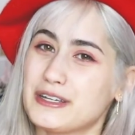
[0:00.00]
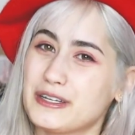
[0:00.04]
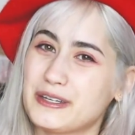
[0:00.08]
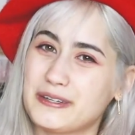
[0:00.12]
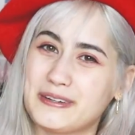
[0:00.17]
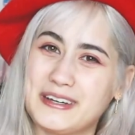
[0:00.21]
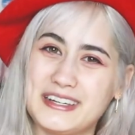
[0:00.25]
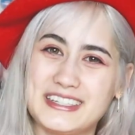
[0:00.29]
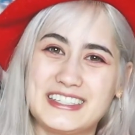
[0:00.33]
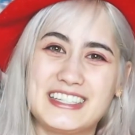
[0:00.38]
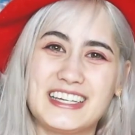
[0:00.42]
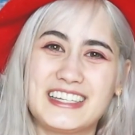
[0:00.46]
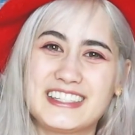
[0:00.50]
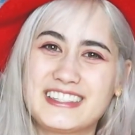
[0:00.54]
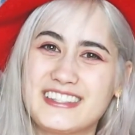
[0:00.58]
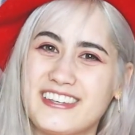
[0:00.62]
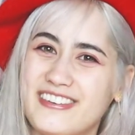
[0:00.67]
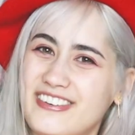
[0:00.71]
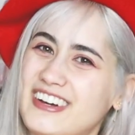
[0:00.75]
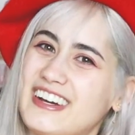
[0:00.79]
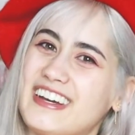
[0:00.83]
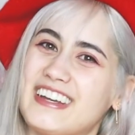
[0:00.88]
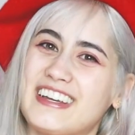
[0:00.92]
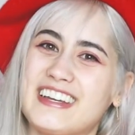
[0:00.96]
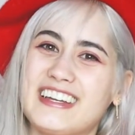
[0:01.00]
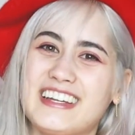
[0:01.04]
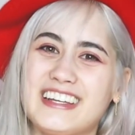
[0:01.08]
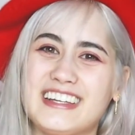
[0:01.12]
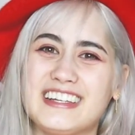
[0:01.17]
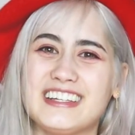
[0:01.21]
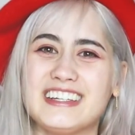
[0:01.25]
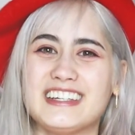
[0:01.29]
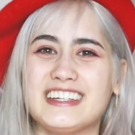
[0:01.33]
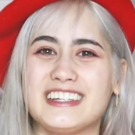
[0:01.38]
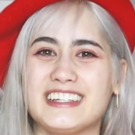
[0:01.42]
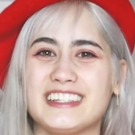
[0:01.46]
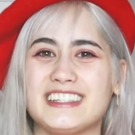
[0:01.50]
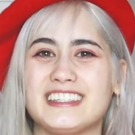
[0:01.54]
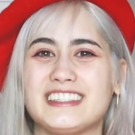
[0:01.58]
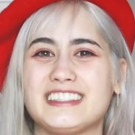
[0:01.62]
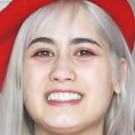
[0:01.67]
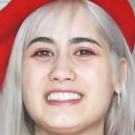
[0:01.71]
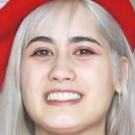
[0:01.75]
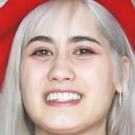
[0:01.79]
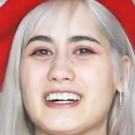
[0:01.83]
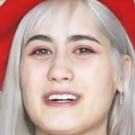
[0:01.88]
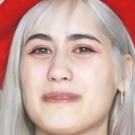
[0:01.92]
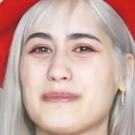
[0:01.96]
twice as fun
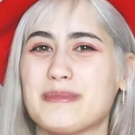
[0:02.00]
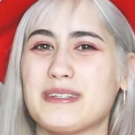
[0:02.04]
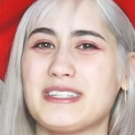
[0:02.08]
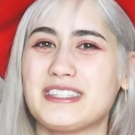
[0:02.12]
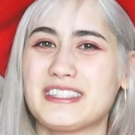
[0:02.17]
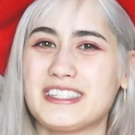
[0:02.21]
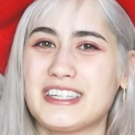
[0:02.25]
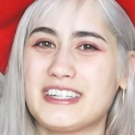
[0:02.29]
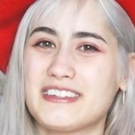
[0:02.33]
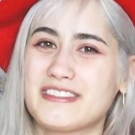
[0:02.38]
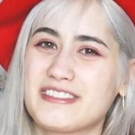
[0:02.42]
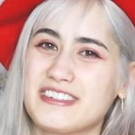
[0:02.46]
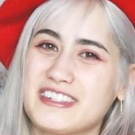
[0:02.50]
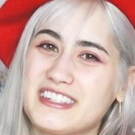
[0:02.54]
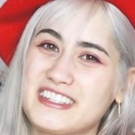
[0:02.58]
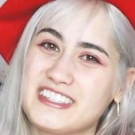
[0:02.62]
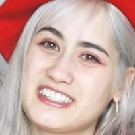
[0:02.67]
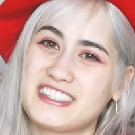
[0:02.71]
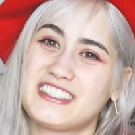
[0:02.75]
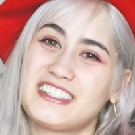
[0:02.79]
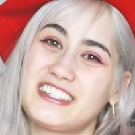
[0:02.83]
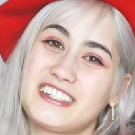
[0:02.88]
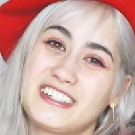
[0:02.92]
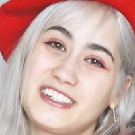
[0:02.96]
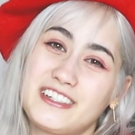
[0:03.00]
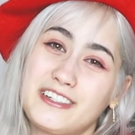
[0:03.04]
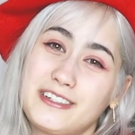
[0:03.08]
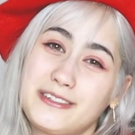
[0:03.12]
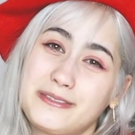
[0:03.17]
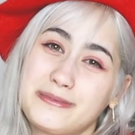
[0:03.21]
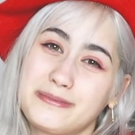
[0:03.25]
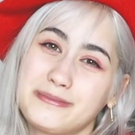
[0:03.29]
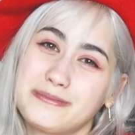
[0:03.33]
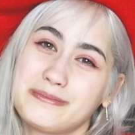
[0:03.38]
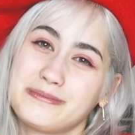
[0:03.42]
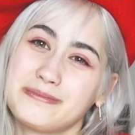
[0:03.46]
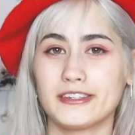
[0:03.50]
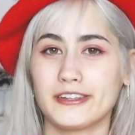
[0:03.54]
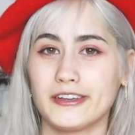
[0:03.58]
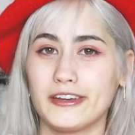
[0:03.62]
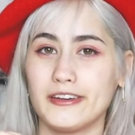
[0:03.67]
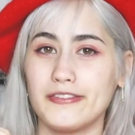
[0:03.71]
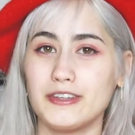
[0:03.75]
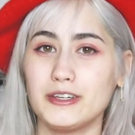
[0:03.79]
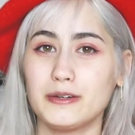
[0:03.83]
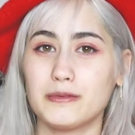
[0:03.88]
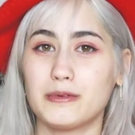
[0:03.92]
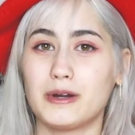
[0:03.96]
to compensate for this year. So
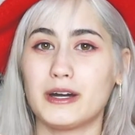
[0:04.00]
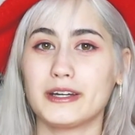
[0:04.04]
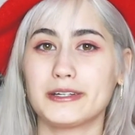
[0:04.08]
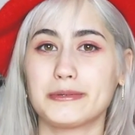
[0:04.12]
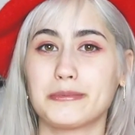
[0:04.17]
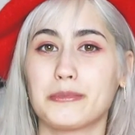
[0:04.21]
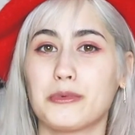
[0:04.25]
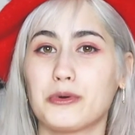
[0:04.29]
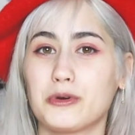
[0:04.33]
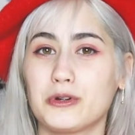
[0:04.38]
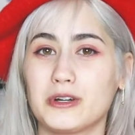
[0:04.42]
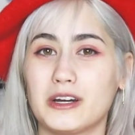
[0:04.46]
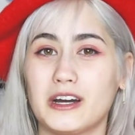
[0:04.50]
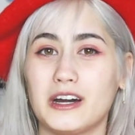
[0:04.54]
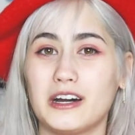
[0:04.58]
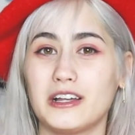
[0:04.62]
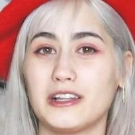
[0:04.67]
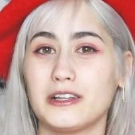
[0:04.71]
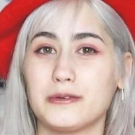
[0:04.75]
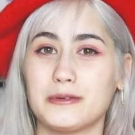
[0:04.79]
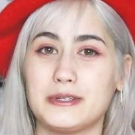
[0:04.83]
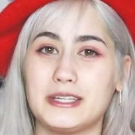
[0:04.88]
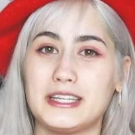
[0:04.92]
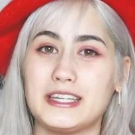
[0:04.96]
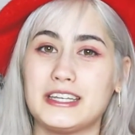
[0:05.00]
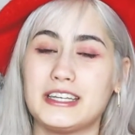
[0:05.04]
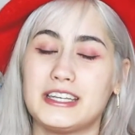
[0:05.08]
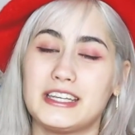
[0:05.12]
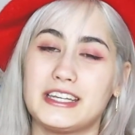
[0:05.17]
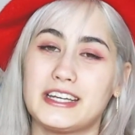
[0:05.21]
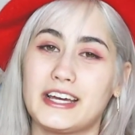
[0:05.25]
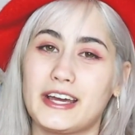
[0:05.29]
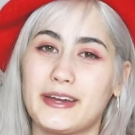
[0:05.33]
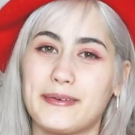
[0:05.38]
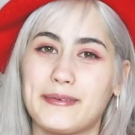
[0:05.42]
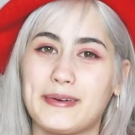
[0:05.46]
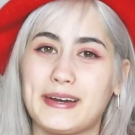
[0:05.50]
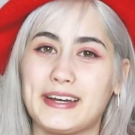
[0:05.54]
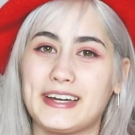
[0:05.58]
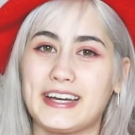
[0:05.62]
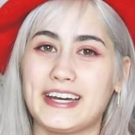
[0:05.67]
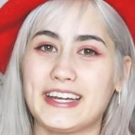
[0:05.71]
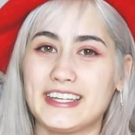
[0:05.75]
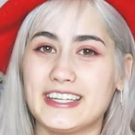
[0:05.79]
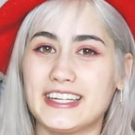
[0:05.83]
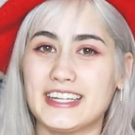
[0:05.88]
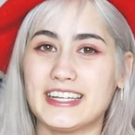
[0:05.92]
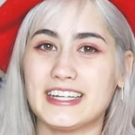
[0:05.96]
if you want more Halloween DIY
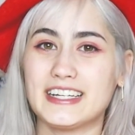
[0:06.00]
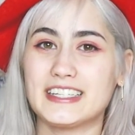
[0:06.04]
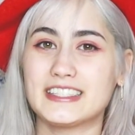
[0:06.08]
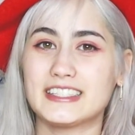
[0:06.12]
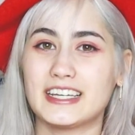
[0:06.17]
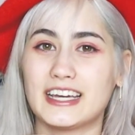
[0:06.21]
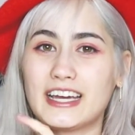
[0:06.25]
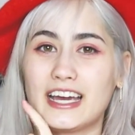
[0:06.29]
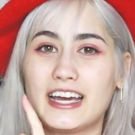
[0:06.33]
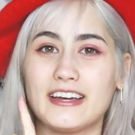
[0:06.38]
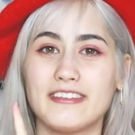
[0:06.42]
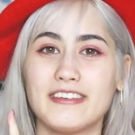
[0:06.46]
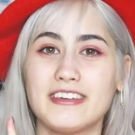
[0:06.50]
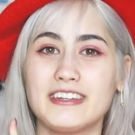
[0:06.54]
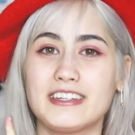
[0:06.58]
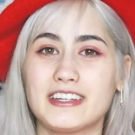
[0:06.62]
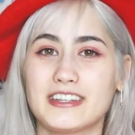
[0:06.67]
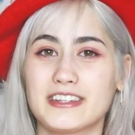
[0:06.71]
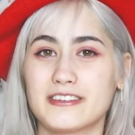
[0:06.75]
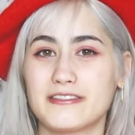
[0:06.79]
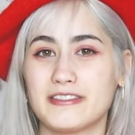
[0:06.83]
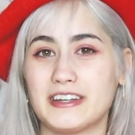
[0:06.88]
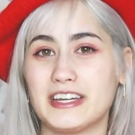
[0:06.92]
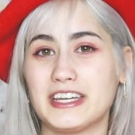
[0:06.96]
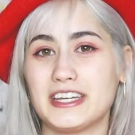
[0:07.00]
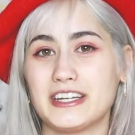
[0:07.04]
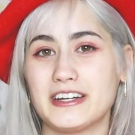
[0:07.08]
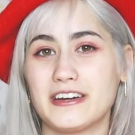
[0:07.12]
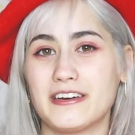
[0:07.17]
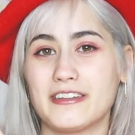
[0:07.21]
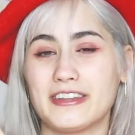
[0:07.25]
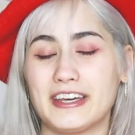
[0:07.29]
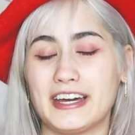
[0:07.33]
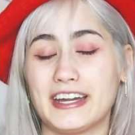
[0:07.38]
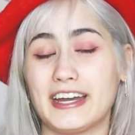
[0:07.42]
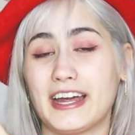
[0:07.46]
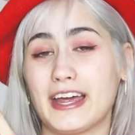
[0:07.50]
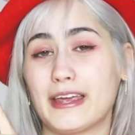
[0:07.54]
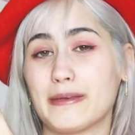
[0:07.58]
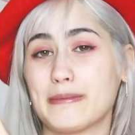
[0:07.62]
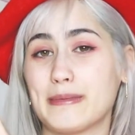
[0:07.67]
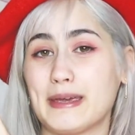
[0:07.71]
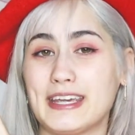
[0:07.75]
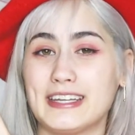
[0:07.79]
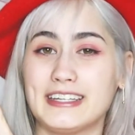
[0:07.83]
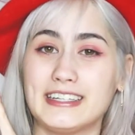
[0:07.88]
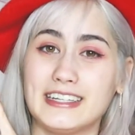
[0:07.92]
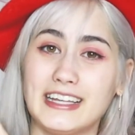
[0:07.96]
ideas, I have another video that I
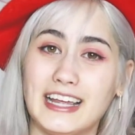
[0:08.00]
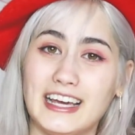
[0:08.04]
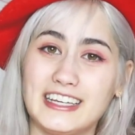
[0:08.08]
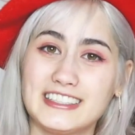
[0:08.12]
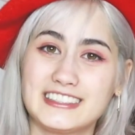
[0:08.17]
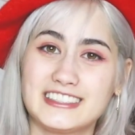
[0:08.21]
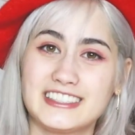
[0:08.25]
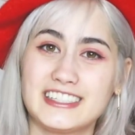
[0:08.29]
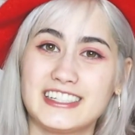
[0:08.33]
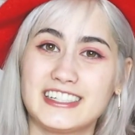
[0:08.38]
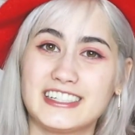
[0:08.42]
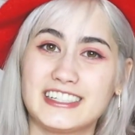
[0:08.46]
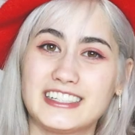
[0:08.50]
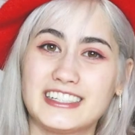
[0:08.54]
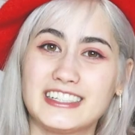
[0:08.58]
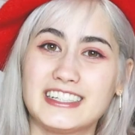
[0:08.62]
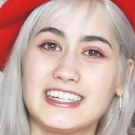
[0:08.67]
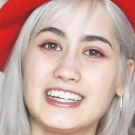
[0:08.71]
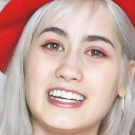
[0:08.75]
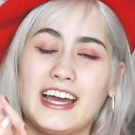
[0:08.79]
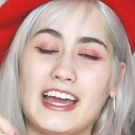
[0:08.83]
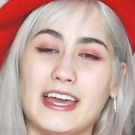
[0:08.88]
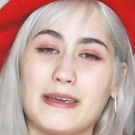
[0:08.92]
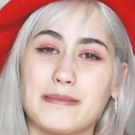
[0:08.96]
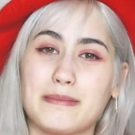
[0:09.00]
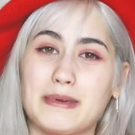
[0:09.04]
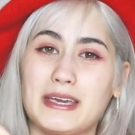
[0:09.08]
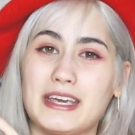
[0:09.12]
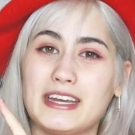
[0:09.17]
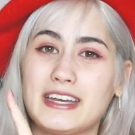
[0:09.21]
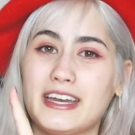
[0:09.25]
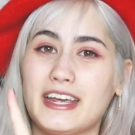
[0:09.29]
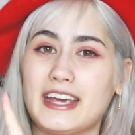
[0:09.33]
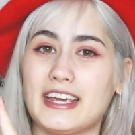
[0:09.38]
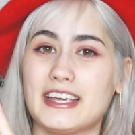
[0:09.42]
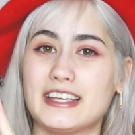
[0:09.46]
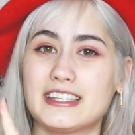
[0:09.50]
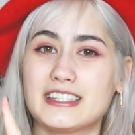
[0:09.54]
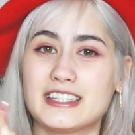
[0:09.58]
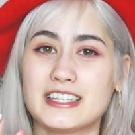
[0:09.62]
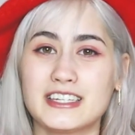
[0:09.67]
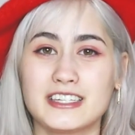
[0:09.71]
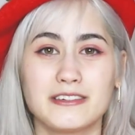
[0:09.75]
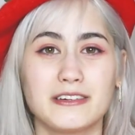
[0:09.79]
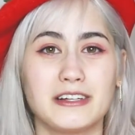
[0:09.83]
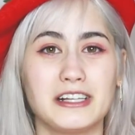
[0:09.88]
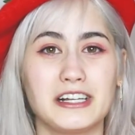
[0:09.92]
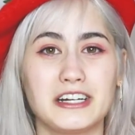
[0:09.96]
made last year. I made a
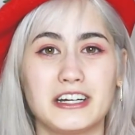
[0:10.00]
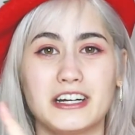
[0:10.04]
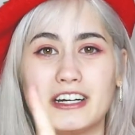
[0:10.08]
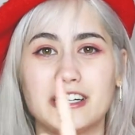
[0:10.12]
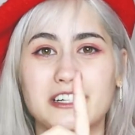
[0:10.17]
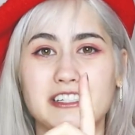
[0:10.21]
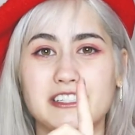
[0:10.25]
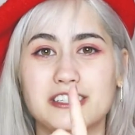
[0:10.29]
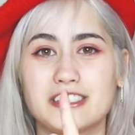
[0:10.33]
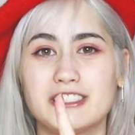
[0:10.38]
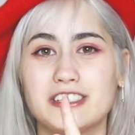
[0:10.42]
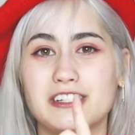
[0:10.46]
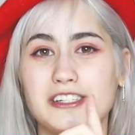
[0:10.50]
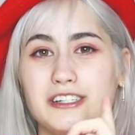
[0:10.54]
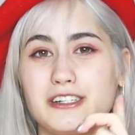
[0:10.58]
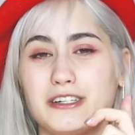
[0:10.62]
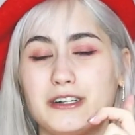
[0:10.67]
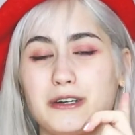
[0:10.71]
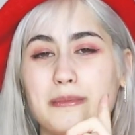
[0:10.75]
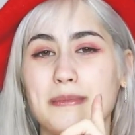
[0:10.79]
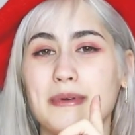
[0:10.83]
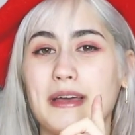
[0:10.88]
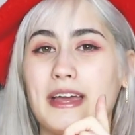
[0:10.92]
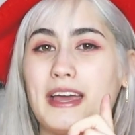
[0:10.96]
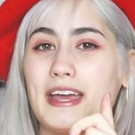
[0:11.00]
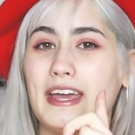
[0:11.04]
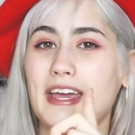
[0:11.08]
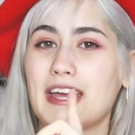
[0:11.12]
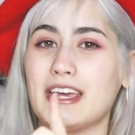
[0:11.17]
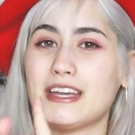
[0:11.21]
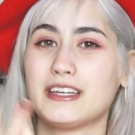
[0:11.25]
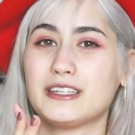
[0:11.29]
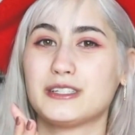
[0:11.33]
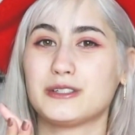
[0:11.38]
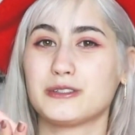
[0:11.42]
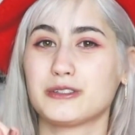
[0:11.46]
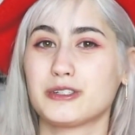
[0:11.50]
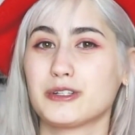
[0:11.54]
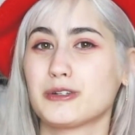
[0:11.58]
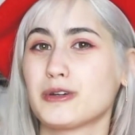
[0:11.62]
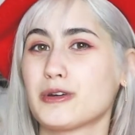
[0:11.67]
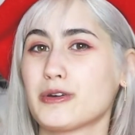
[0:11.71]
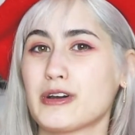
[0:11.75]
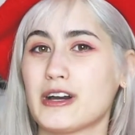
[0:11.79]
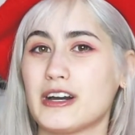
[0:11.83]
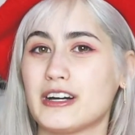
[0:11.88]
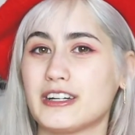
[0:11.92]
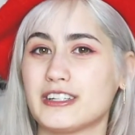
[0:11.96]
Cinderella costume, a
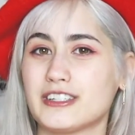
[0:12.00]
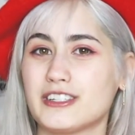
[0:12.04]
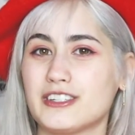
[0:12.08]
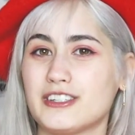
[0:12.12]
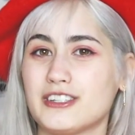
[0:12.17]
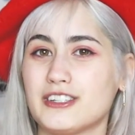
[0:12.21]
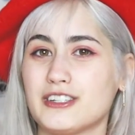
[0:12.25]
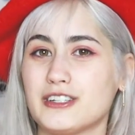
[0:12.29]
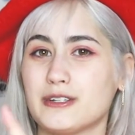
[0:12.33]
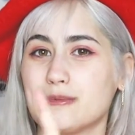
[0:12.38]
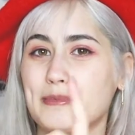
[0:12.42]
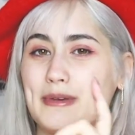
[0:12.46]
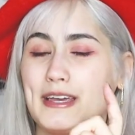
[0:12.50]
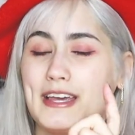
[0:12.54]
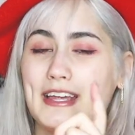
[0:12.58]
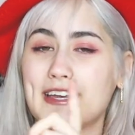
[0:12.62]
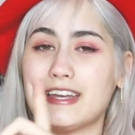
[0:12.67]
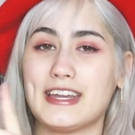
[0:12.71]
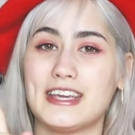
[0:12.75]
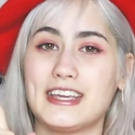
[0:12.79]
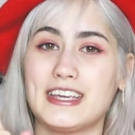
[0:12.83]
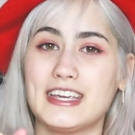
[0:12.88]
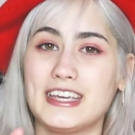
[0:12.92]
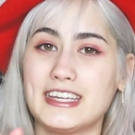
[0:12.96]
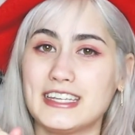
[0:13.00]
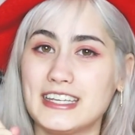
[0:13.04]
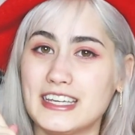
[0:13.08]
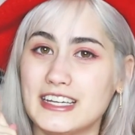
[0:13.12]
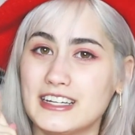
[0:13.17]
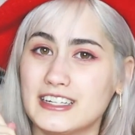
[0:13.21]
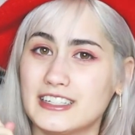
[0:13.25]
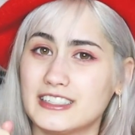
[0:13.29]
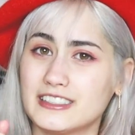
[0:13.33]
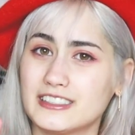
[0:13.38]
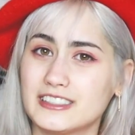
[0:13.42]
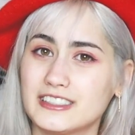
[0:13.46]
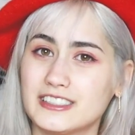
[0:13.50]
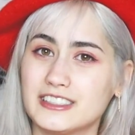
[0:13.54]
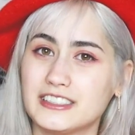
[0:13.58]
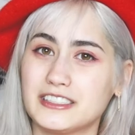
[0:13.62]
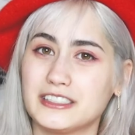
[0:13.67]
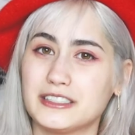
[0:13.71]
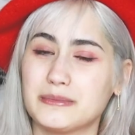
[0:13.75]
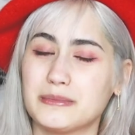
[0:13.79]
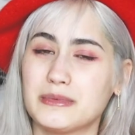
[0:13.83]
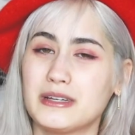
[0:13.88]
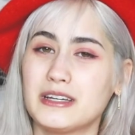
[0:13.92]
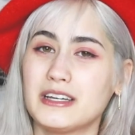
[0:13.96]
Totoro costume, and a Kiki
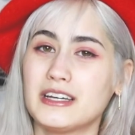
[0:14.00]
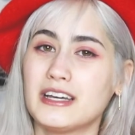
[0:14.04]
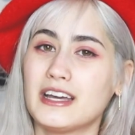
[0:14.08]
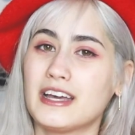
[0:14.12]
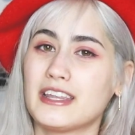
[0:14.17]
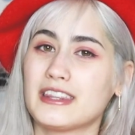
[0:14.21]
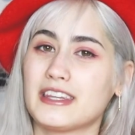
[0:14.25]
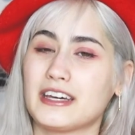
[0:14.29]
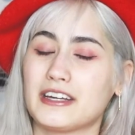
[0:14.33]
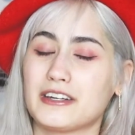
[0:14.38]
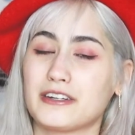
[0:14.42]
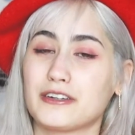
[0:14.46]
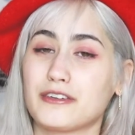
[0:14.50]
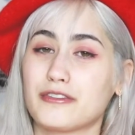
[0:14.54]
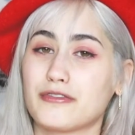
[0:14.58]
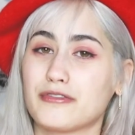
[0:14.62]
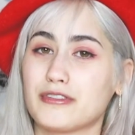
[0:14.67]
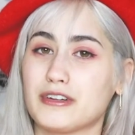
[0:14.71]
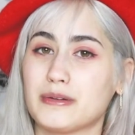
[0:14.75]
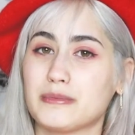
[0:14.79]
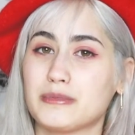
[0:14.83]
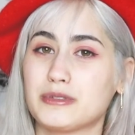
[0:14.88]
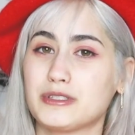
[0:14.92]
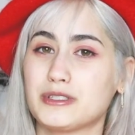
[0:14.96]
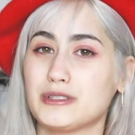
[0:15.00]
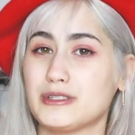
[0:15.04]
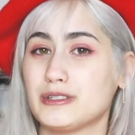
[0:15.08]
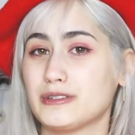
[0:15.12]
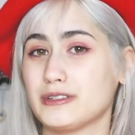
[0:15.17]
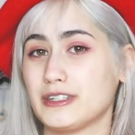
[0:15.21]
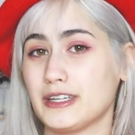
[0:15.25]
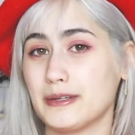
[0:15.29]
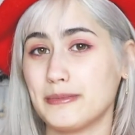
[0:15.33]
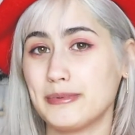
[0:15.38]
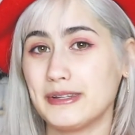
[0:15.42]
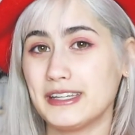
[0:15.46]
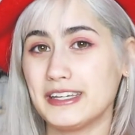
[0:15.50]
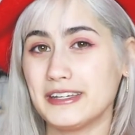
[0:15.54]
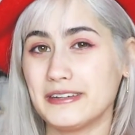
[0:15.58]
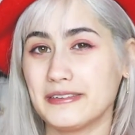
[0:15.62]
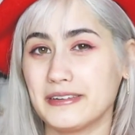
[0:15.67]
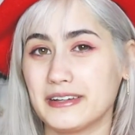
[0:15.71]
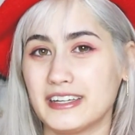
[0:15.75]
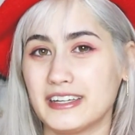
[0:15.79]
costume that are from Studio Ghibli.